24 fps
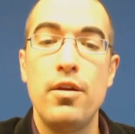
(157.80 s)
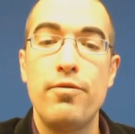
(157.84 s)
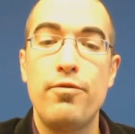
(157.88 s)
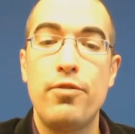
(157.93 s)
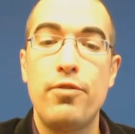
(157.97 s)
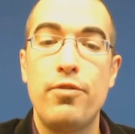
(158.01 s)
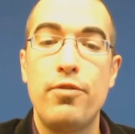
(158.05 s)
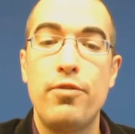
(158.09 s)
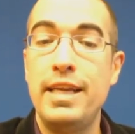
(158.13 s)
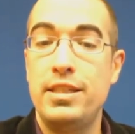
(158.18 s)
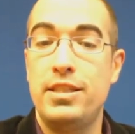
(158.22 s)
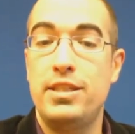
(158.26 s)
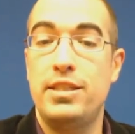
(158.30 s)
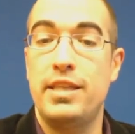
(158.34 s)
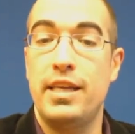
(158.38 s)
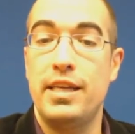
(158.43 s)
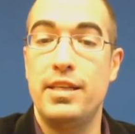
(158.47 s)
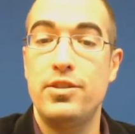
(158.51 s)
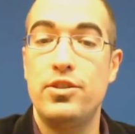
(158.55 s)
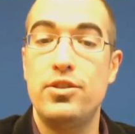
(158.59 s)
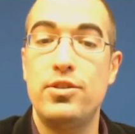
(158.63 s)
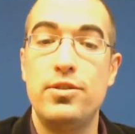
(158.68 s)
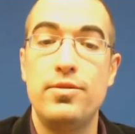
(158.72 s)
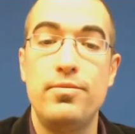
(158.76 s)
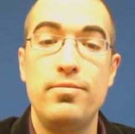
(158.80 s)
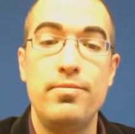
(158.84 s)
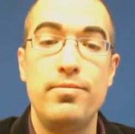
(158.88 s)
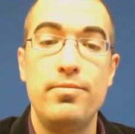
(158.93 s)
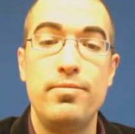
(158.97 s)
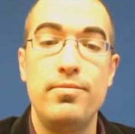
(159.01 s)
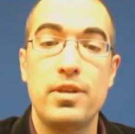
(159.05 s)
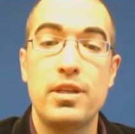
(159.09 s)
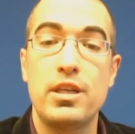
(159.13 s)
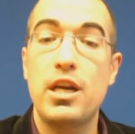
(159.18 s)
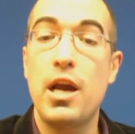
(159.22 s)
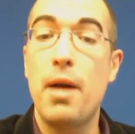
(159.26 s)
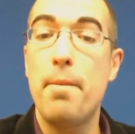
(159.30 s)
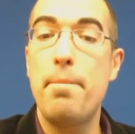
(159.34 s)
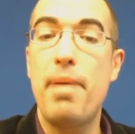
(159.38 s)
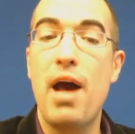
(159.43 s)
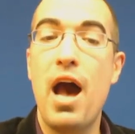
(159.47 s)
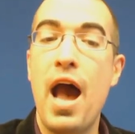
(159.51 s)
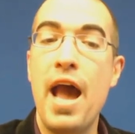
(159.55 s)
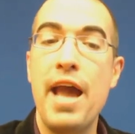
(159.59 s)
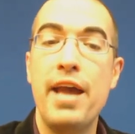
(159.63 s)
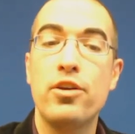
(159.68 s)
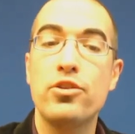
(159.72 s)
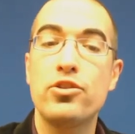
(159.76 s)
For instance,
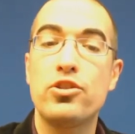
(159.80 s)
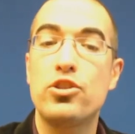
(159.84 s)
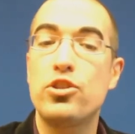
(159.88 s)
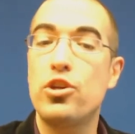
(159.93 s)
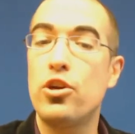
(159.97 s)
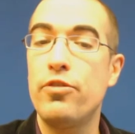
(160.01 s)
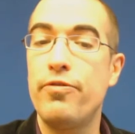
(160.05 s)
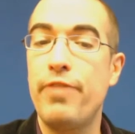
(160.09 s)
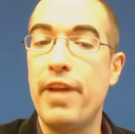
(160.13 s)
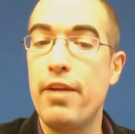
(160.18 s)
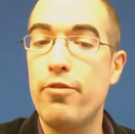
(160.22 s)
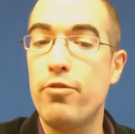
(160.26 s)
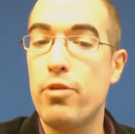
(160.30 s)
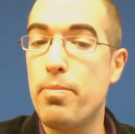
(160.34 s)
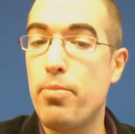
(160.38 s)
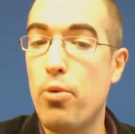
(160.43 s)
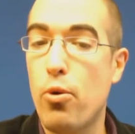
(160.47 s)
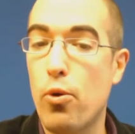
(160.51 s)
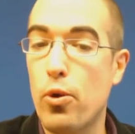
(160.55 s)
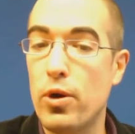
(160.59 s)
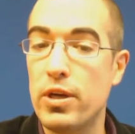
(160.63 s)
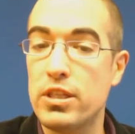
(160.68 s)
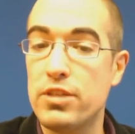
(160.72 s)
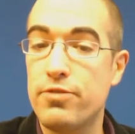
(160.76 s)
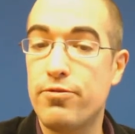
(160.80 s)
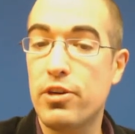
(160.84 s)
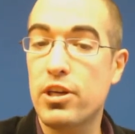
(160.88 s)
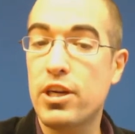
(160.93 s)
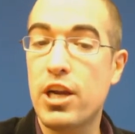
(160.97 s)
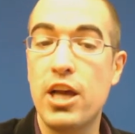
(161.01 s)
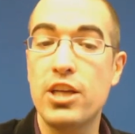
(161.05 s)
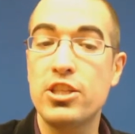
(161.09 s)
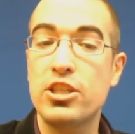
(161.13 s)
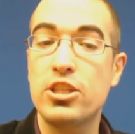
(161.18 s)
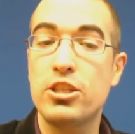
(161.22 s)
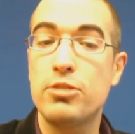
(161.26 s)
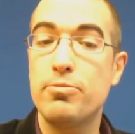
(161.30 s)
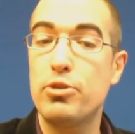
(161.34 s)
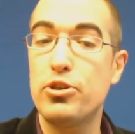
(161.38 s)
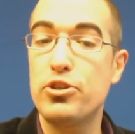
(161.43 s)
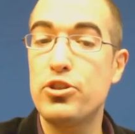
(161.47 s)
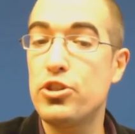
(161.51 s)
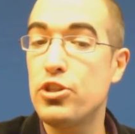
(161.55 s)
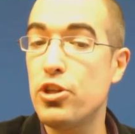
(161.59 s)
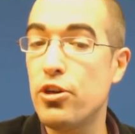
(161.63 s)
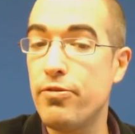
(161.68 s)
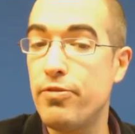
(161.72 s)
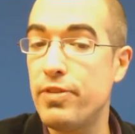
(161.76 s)
compiled survey reports for customer
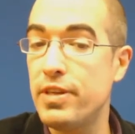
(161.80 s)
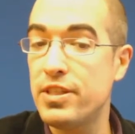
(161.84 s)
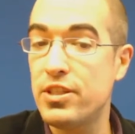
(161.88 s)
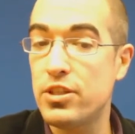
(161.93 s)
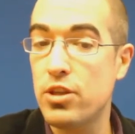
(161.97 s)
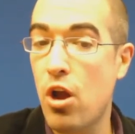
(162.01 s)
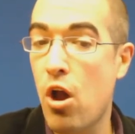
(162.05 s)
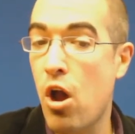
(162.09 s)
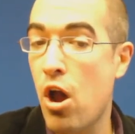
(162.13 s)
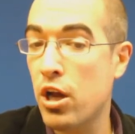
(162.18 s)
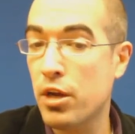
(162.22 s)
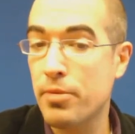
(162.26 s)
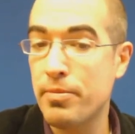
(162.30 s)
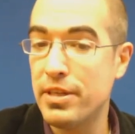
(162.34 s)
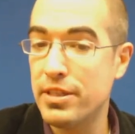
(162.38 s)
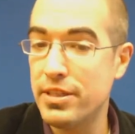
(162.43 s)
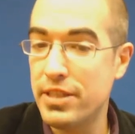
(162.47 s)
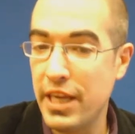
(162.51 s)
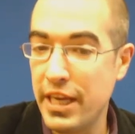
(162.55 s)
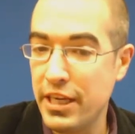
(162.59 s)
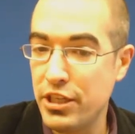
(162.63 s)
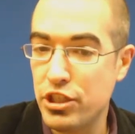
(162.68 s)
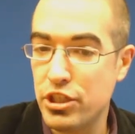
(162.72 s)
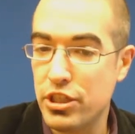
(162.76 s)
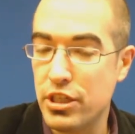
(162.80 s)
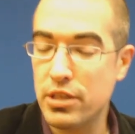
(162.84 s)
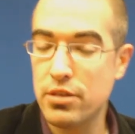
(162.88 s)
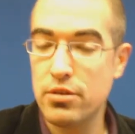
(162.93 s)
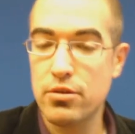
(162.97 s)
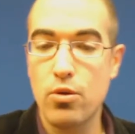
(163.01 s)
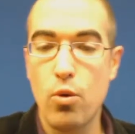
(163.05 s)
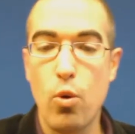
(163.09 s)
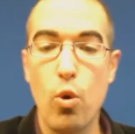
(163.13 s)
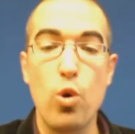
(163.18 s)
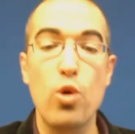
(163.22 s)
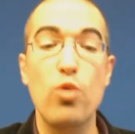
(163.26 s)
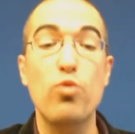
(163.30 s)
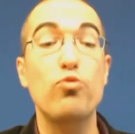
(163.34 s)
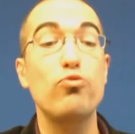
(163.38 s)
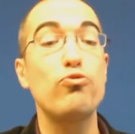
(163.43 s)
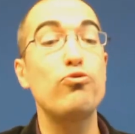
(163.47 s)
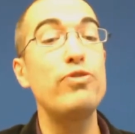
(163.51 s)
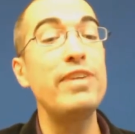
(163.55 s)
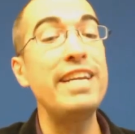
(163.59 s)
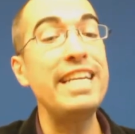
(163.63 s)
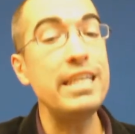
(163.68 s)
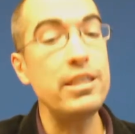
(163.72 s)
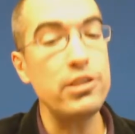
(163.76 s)
service augmentation, or
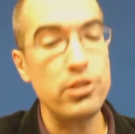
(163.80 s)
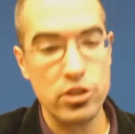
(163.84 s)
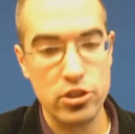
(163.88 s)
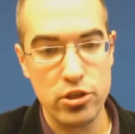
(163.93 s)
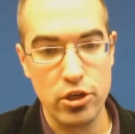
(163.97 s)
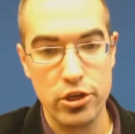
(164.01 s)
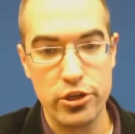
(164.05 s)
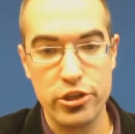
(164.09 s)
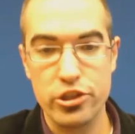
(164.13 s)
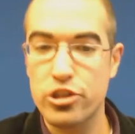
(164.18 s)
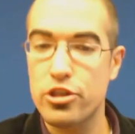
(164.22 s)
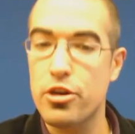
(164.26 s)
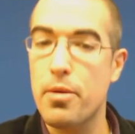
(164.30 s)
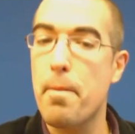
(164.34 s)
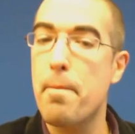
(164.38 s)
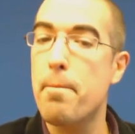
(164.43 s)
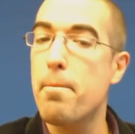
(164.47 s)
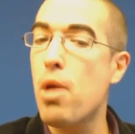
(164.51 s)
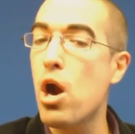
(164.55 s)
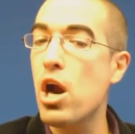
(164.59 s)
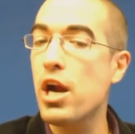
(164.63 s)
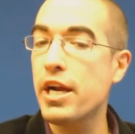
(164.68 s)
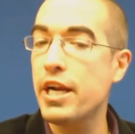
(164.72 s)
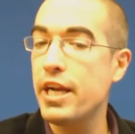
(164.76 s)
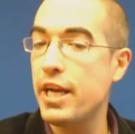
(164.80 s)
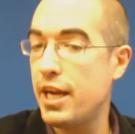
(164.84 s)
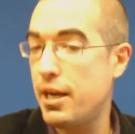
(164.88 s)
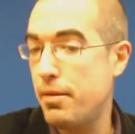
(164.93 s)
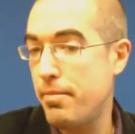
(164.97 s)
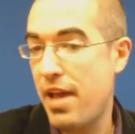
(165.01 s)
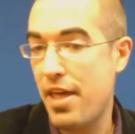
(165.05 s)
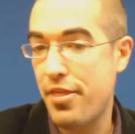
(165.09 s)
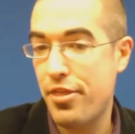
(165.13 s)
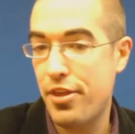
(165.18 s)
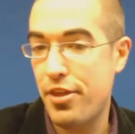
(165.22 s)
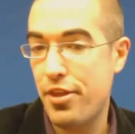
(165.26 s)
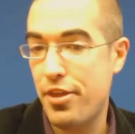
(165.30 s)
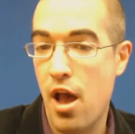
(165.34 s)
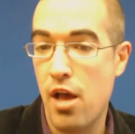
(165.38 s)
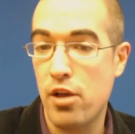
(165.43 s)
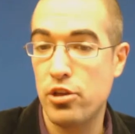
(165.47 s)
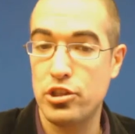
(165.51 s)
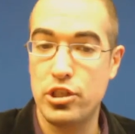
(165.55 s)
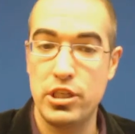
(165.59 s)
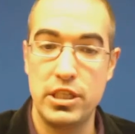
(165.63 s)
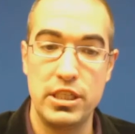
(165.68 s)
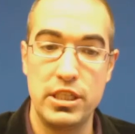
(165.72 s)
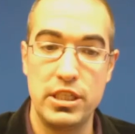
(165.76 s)
researched marketing
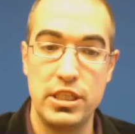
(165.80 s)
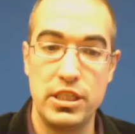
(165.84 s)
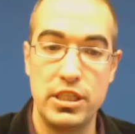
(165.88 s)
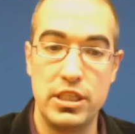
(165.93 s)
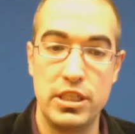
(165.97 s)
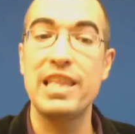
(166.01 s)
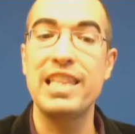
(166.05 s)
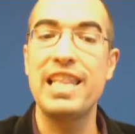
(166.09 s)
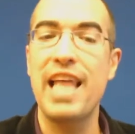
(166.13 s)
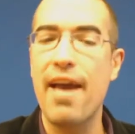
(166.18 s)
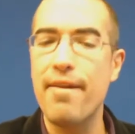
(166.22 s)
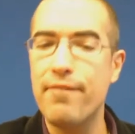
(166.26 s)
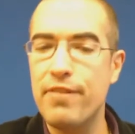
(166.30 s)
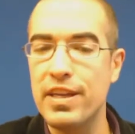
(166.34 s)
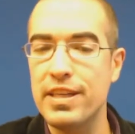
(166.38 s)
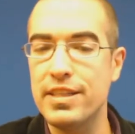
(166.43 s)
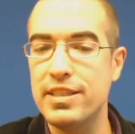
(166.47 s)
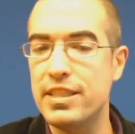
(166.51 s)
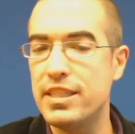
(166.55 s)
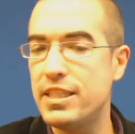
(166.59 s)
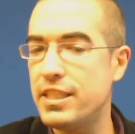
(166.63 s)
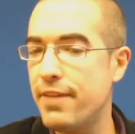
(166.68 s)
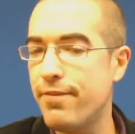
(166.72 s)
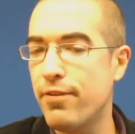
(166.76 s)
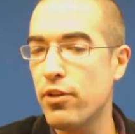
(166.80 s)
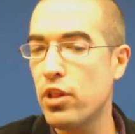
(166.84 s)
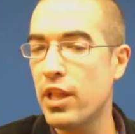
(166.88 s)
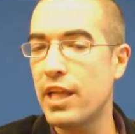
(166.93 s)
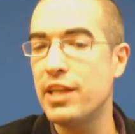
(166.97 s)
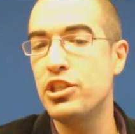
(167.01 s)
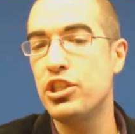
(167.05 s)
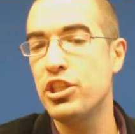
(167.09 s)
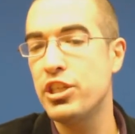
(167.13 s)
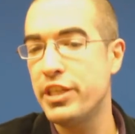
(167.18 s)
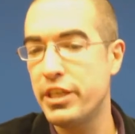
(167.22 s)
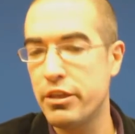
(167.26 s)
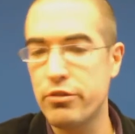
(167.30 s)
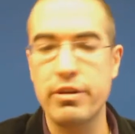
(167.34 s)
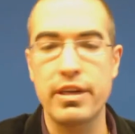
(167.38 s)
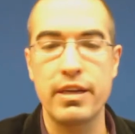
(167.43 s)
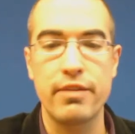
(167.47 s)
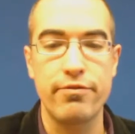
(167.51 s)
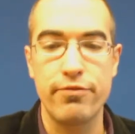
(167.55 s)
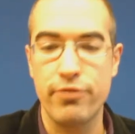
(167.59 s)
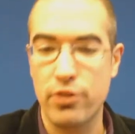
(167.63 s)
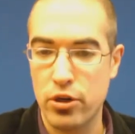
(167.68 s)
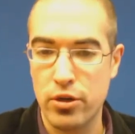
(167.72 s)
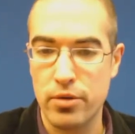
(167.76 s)
methodologies for 11 civil
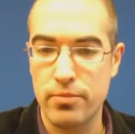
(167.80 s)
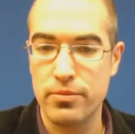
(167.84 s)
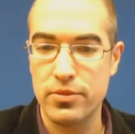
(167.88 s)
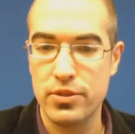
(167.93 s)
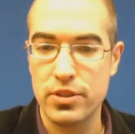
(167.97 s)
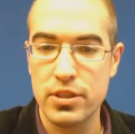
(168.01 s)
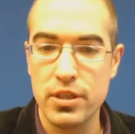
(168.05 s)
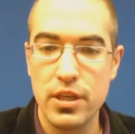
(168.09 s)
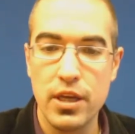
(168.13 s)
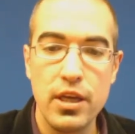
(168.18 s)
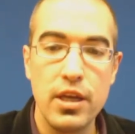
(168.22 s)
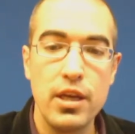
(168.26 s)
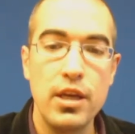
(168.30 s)
engineering firms.